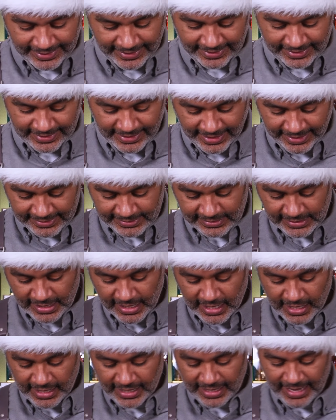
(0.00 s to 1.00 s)
a nice
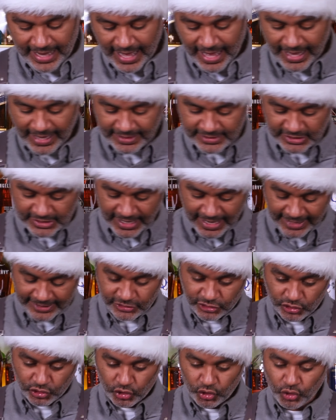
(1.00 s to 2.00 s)
large
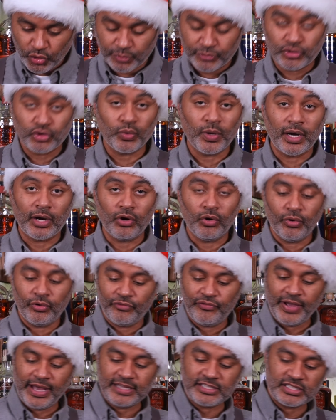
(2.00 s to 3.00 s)
ice cube to our
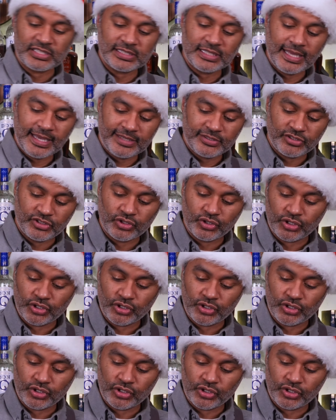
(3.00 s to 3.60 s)
old-fashioned glass.